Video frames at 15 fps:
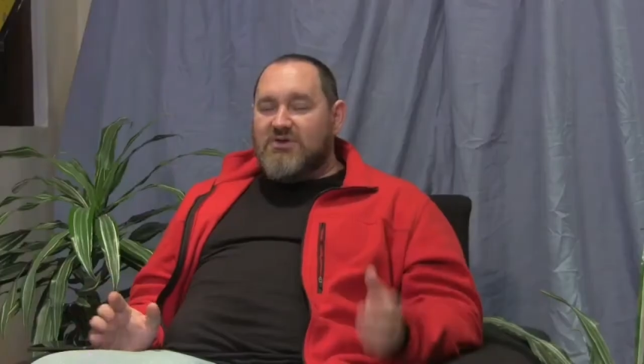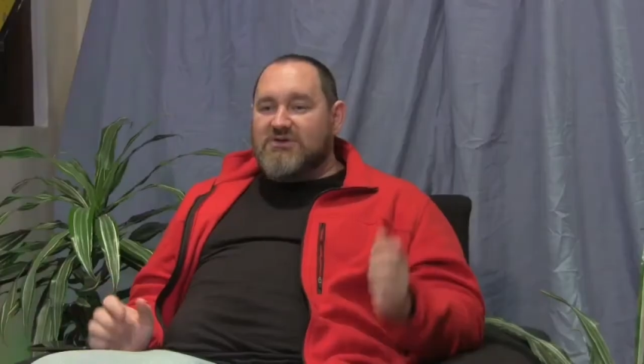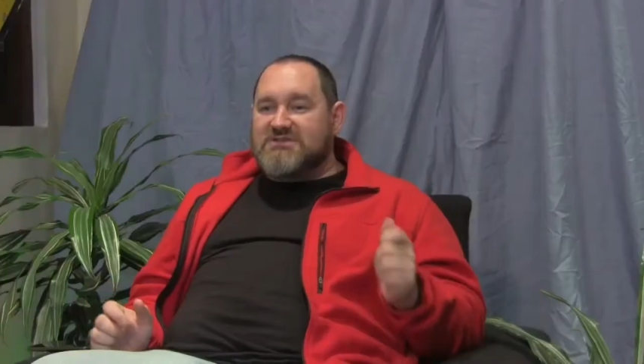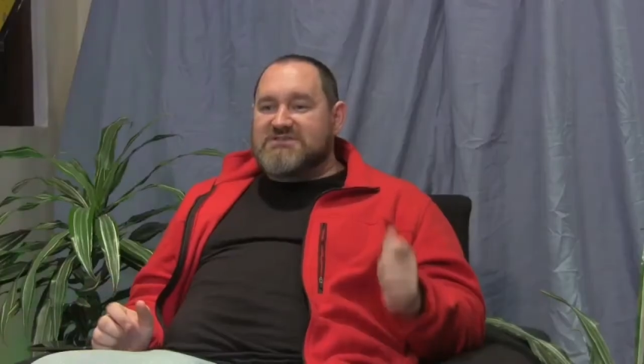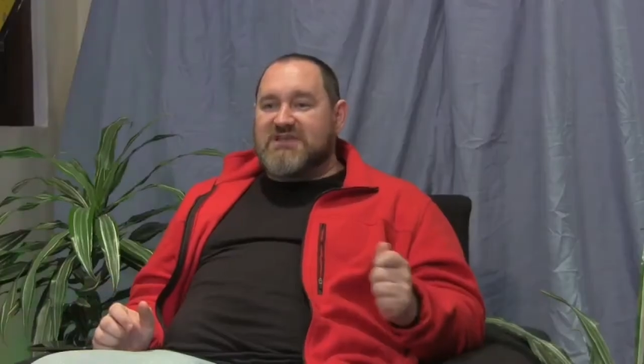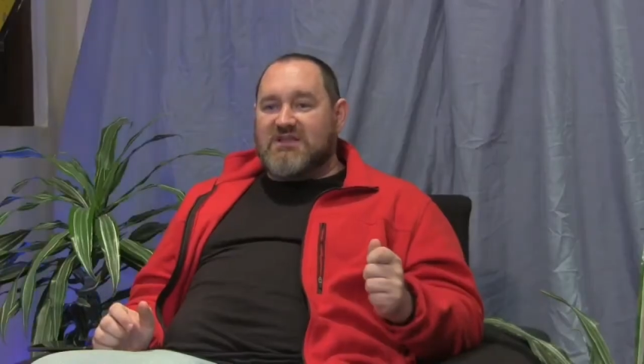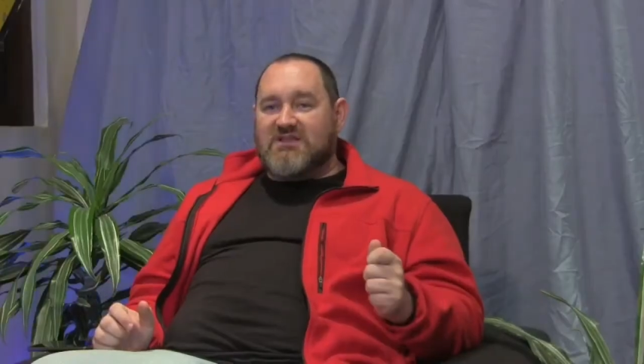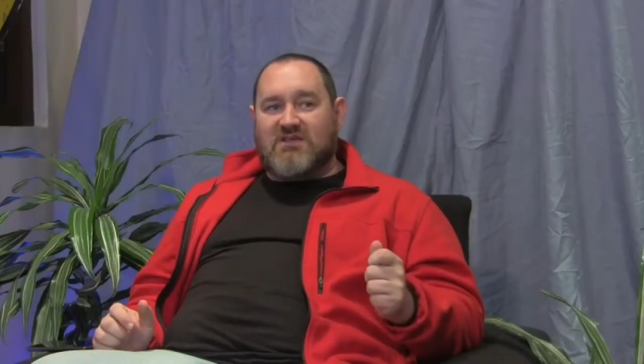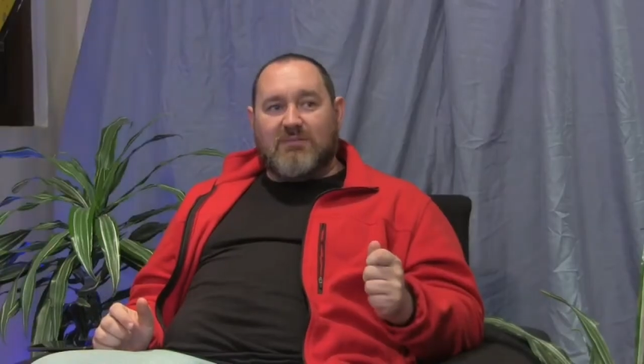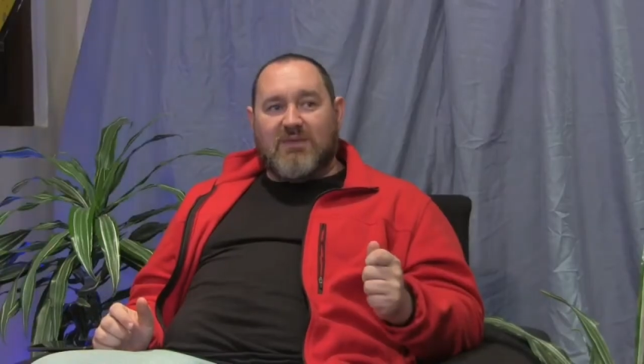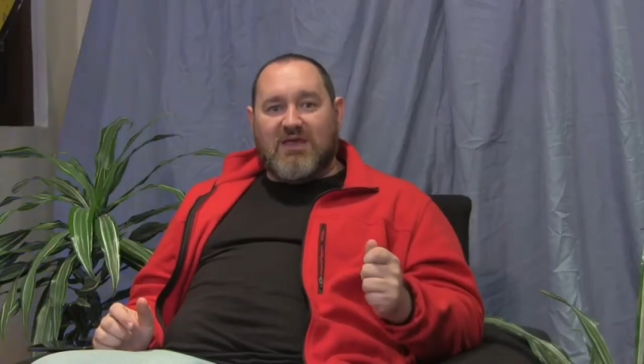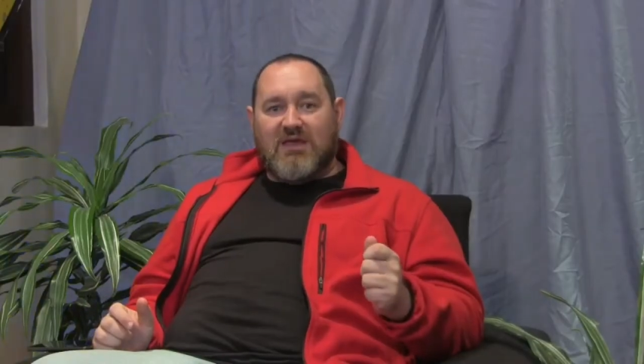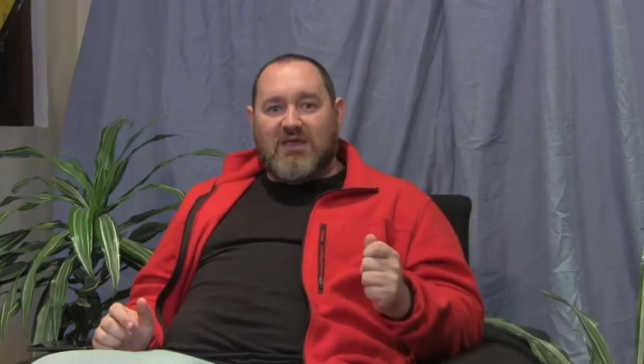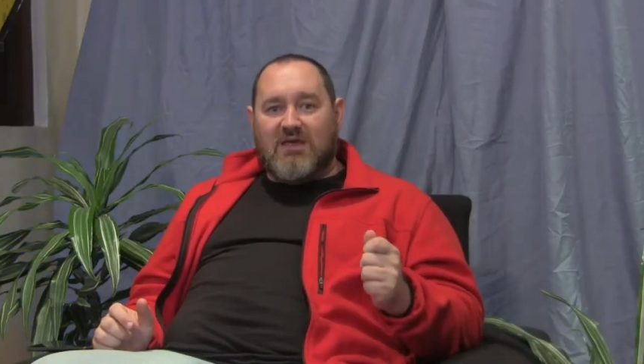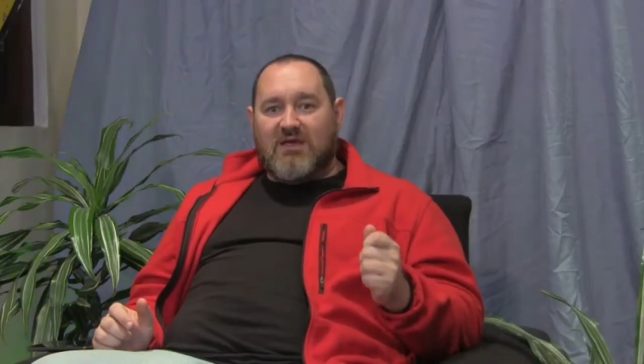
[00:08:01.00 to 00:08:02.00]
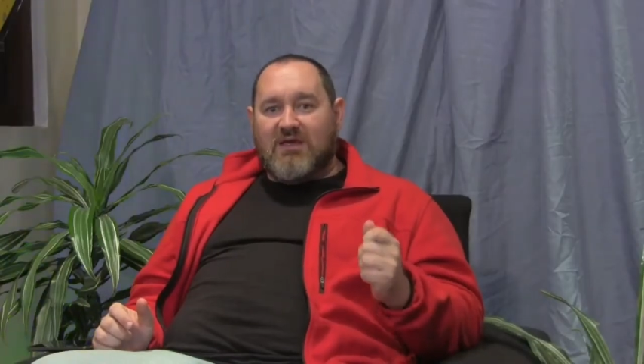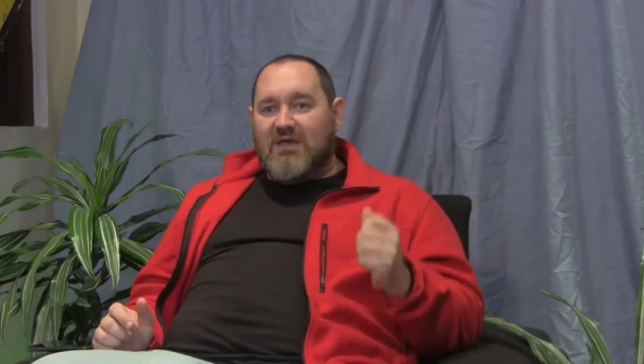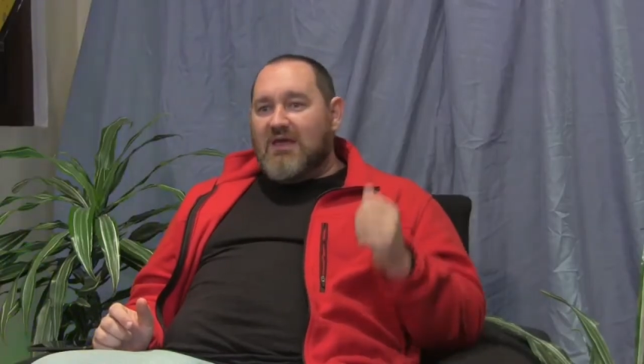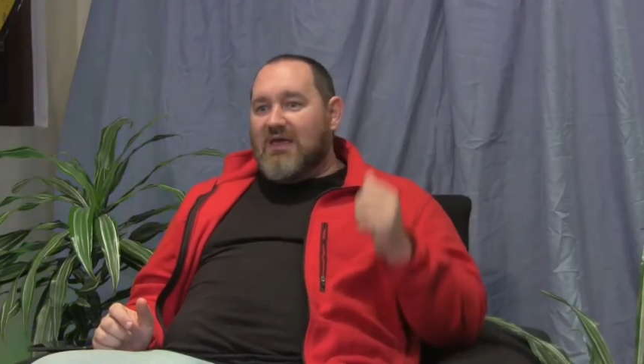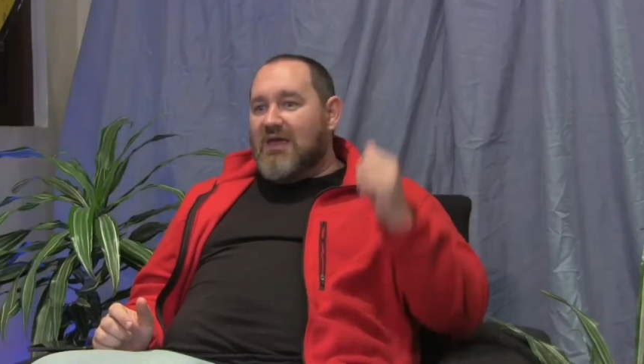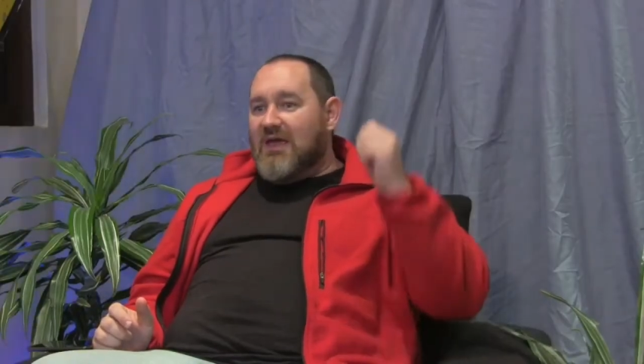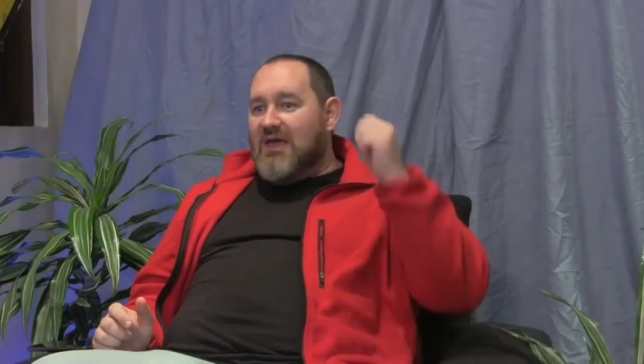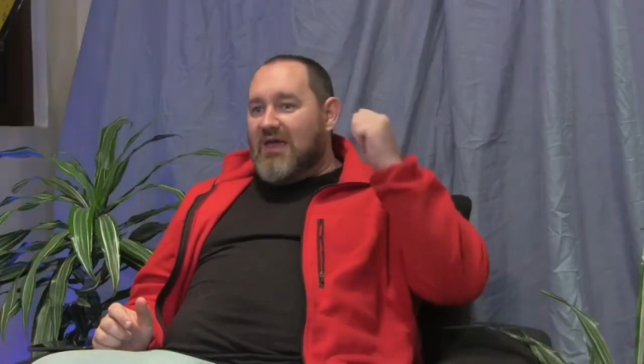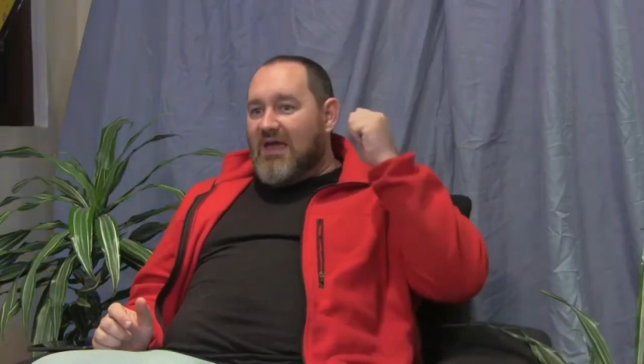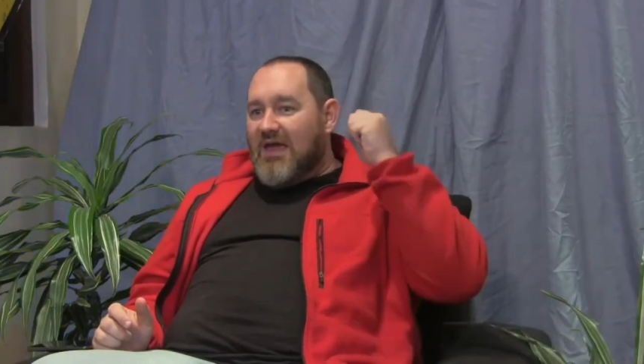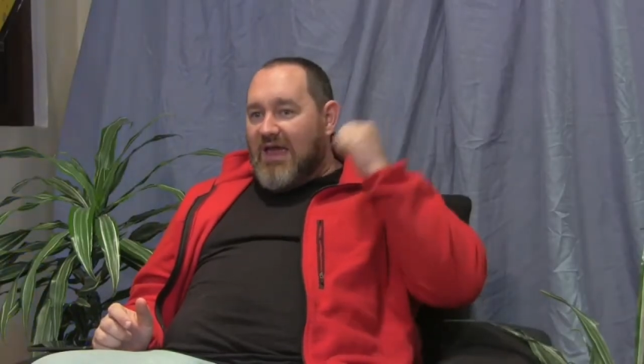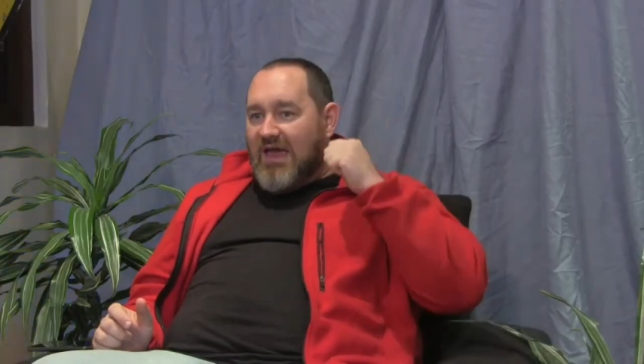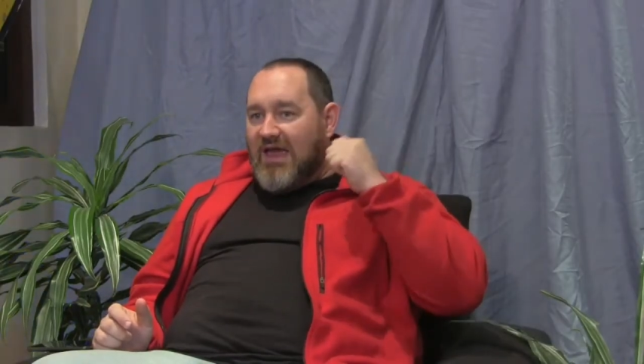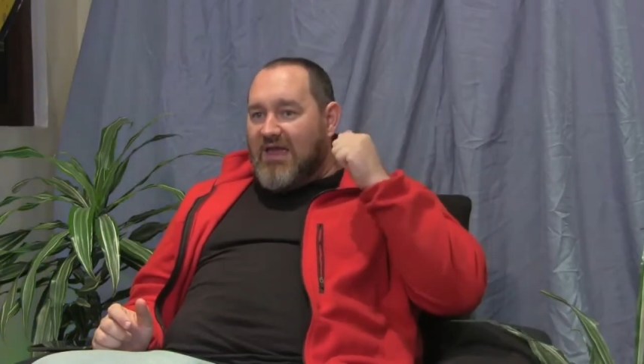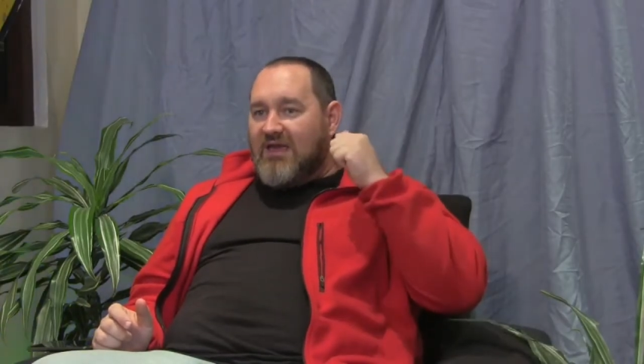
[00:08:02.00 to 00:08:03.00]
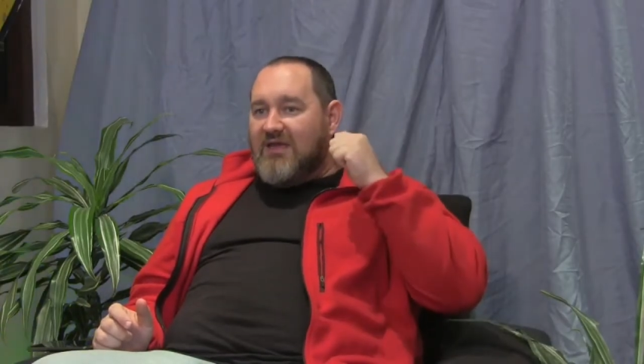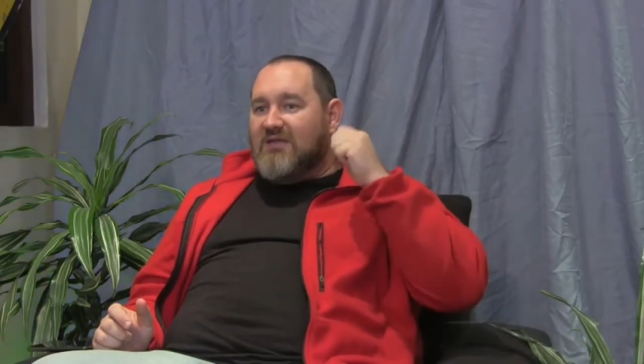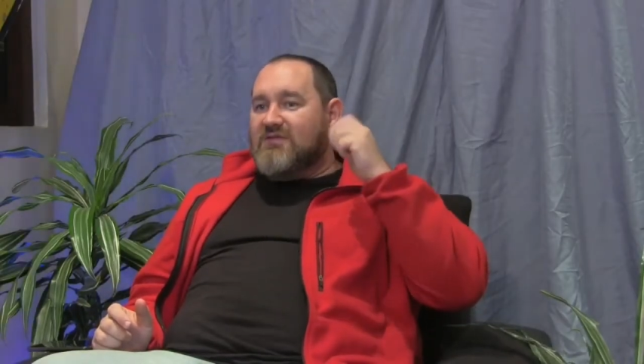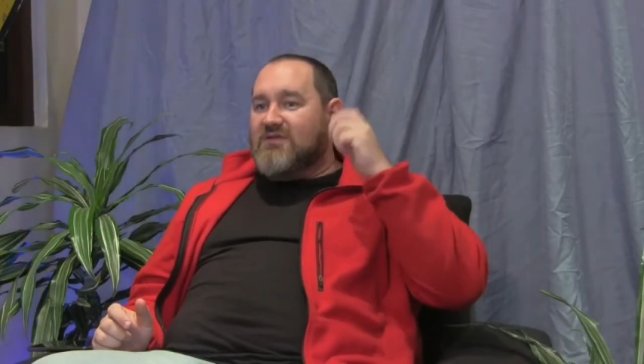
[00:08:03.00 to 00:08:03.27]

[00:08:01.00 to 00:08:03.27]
you said to me, hey,